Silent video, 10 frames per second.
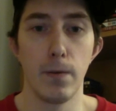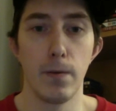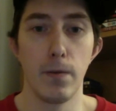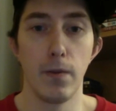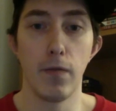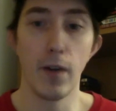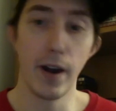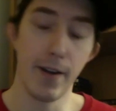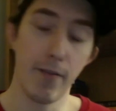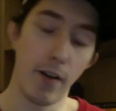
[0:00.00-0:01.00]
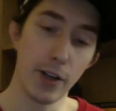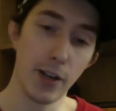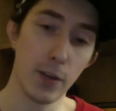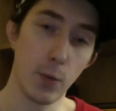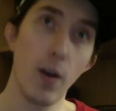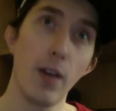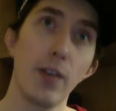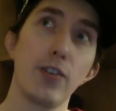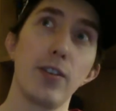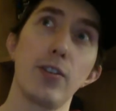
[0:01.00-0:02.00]
the franchise was,
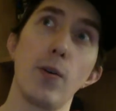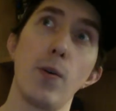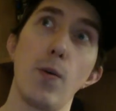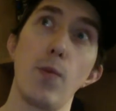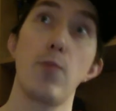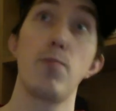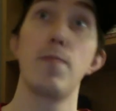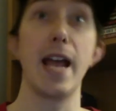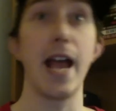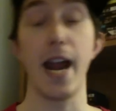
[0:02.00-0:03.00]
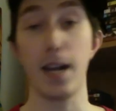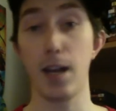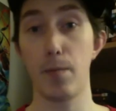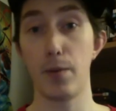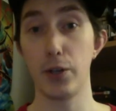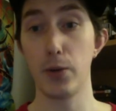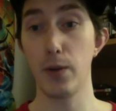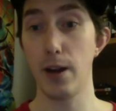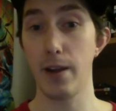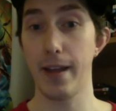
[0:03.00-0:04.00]
so any opportunity
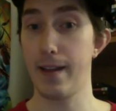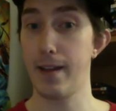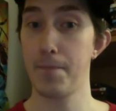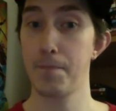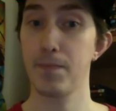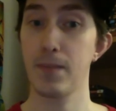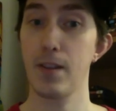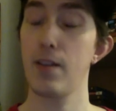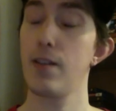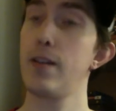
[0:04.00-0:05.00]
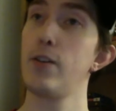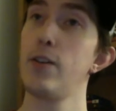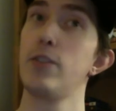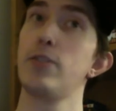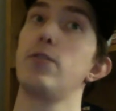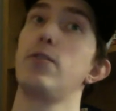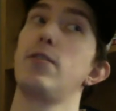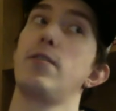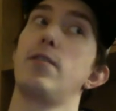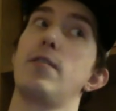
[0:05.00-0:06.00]
they could
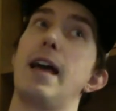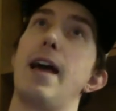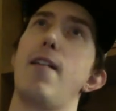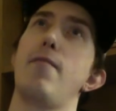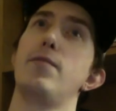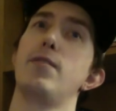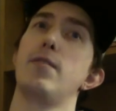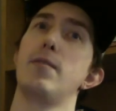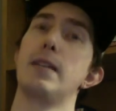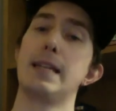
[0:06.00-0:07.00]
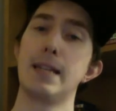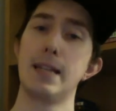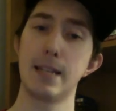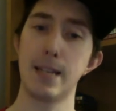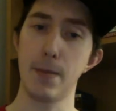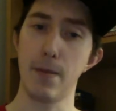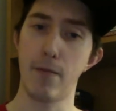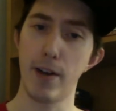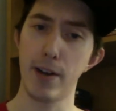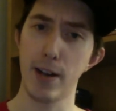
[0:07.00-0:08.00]
uh, have to get the
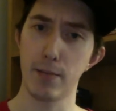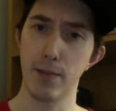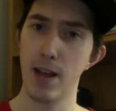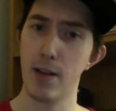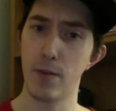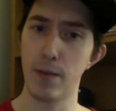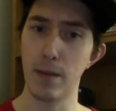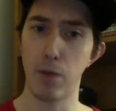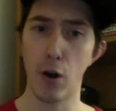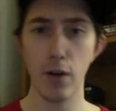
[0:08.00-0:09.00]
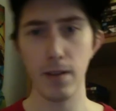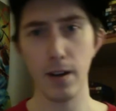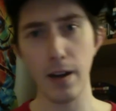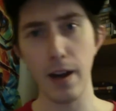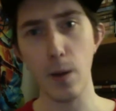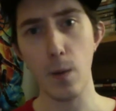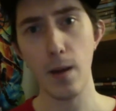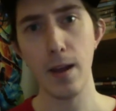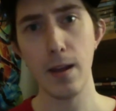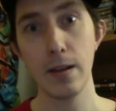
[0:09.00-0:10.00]
franchise back or be part of it in any
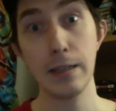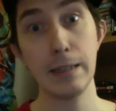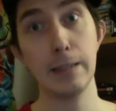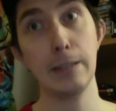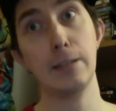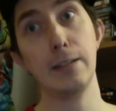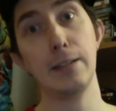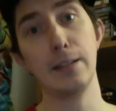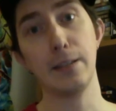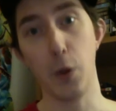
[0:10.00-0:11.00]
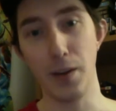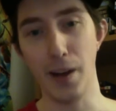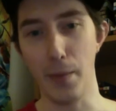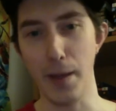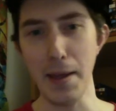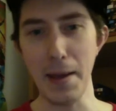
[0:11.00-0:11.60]
way. No doubt they,